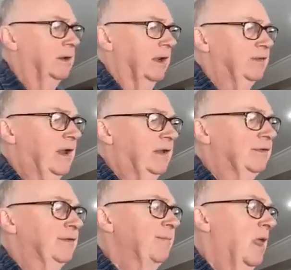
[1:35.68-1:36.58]
Next
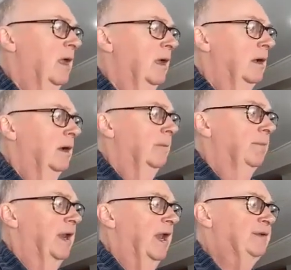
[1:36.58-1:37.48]
sentence.
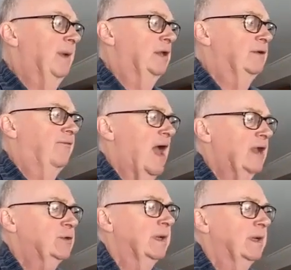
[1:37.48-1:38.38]
But Ace
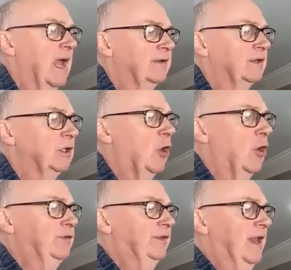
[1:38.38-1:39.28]
Manufacturing has a
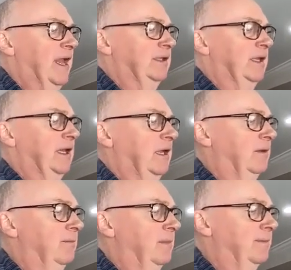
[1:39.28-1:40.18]
longstanding
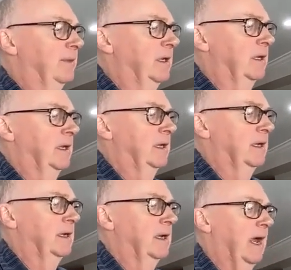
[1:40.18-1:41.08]
commitment
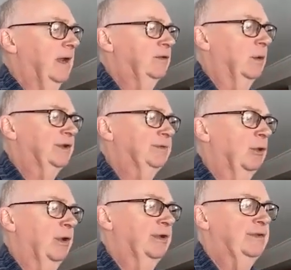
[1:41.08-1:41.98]
not to
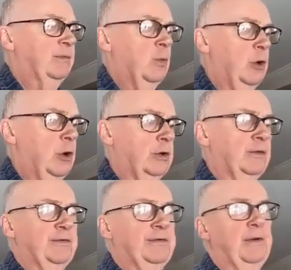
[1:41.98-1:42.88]
exploit its
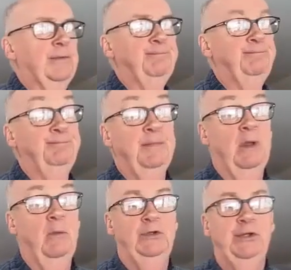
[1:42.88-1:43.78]
workers. So
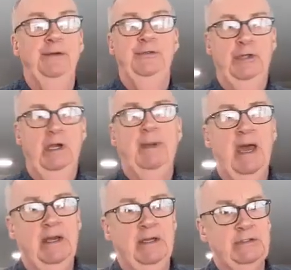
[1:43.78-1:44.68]
what should jump
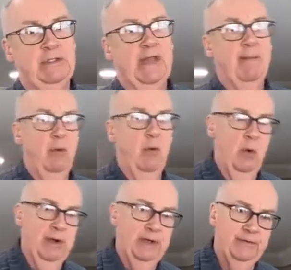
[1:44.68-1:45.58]
out at you at that
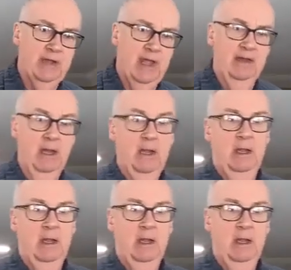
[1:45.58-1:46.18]
point is that